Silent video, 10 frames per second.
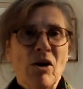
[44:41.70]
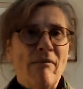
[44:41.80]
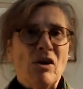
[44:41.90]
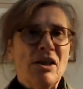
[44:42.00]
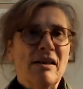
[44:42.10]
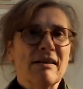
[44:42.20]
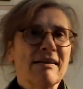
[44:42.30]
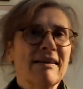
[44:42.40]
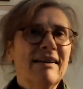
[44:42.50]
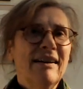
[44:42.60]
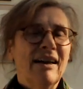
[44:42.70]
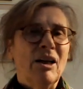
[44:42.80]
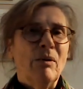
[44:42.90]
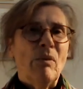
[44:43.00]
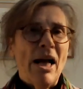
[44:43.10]
travesties,
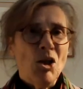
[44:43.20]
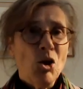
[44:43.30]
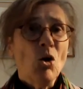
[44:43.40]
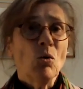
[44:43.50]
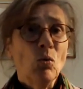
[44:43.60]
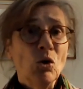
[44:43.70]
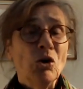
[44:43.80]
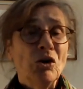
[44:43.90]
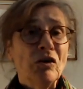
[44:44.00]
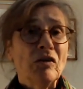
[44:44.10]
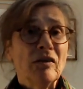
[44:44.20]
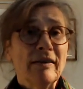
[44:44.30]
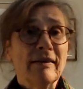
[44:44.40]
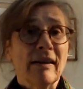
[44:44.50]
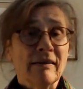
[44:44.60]
and John Wood
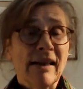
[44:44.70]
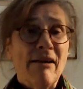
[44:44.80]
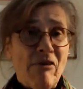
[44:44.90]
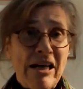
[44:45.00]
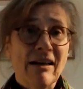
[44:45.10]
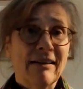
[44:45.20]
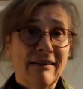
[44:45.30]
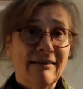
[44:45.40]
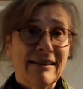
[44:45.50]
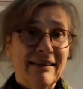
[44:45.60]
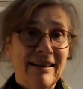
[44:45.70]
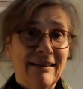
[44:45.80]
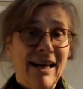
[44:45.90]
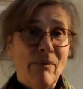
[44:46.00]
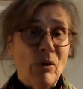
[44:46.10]
as Henry Carr
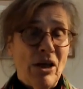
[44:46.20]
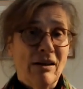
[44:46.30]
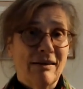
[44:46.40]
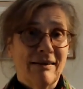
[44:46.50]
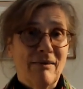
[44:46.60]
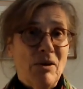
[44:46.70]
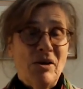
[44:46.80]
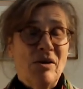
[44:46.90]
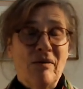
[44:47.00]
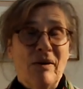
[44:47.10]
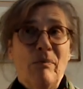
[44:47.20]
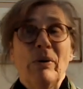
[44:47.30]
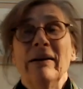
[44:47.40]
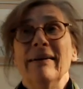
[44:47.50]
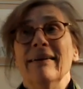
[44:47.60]
in that production is
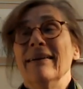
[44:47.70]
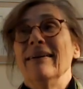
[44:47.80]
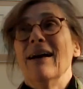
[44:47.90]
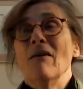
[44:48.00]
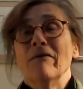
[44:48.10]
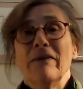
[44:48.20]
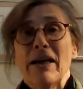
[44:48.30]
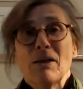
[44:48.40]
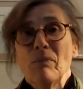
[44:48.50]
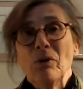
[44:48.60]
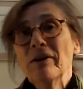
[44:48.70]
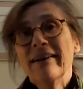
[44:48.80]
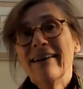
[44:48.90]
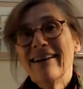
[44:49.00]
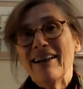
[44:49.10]
completely unforgettable.
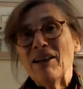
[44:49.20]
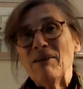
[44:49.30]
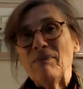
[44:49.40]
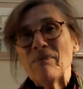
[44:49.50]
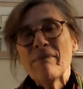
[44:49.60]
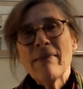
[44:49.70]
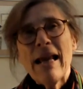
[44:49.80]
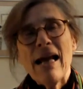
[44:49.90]
And